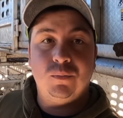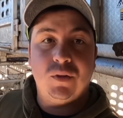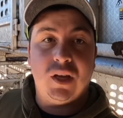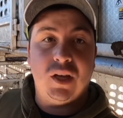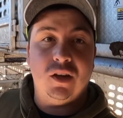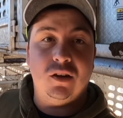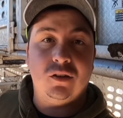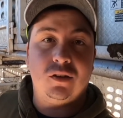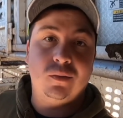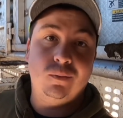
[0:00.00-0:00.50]

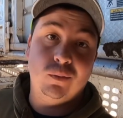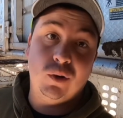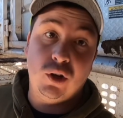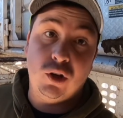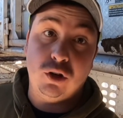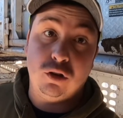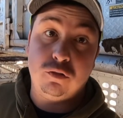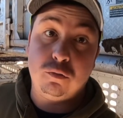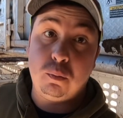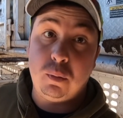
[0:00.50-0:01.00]
hint,
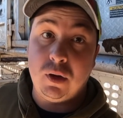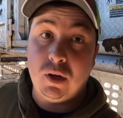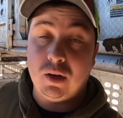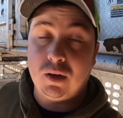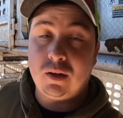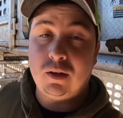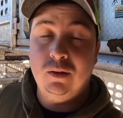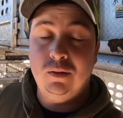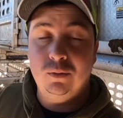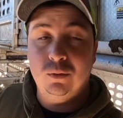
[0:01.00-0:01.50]
hoof
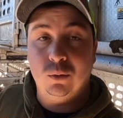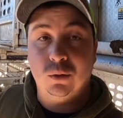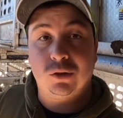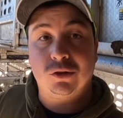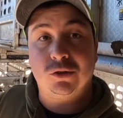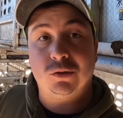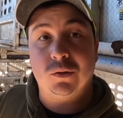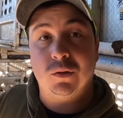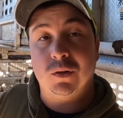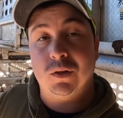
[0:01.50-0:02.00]
pick.
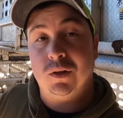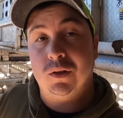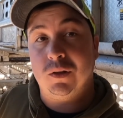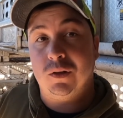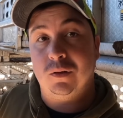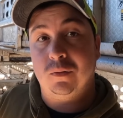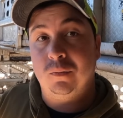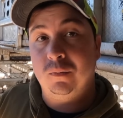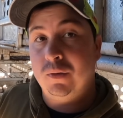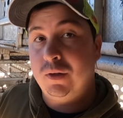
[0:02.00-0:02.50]
Works really
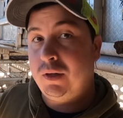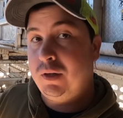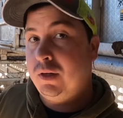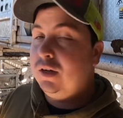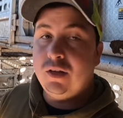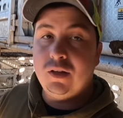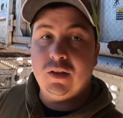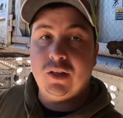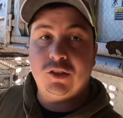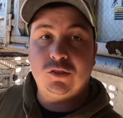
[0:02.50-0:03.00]
good.
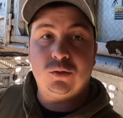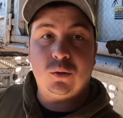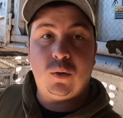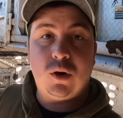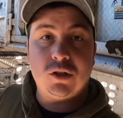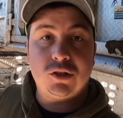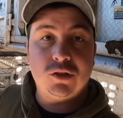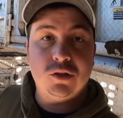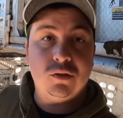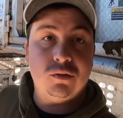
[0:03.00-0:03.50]
Thanks for
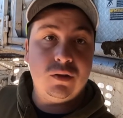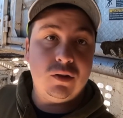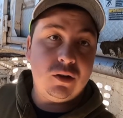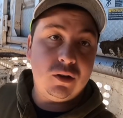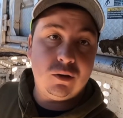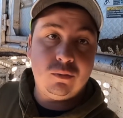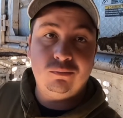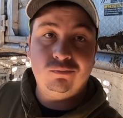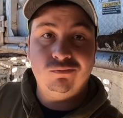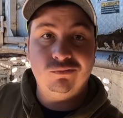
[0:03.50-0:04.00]
watching the
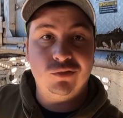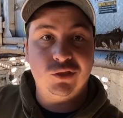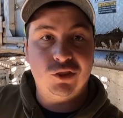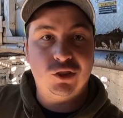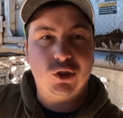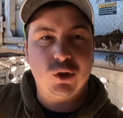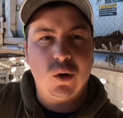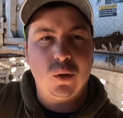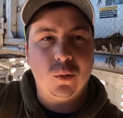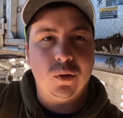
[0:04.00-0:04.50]
video. A
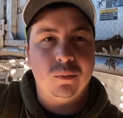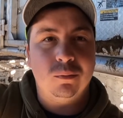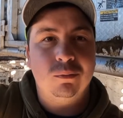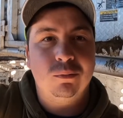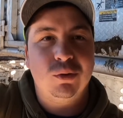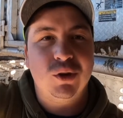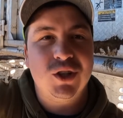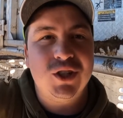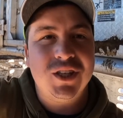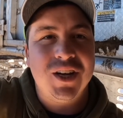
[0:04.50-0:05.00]
short one.
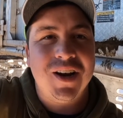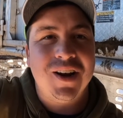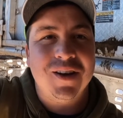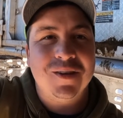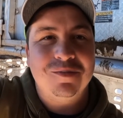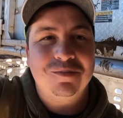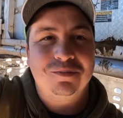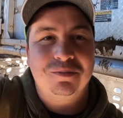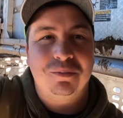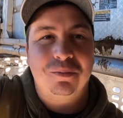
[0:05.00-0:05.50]
Appreciate
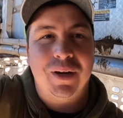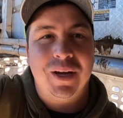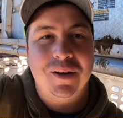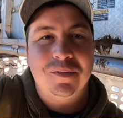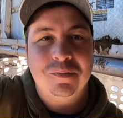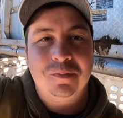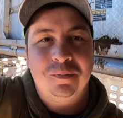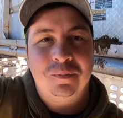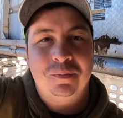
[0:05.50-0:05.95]
it. Bye.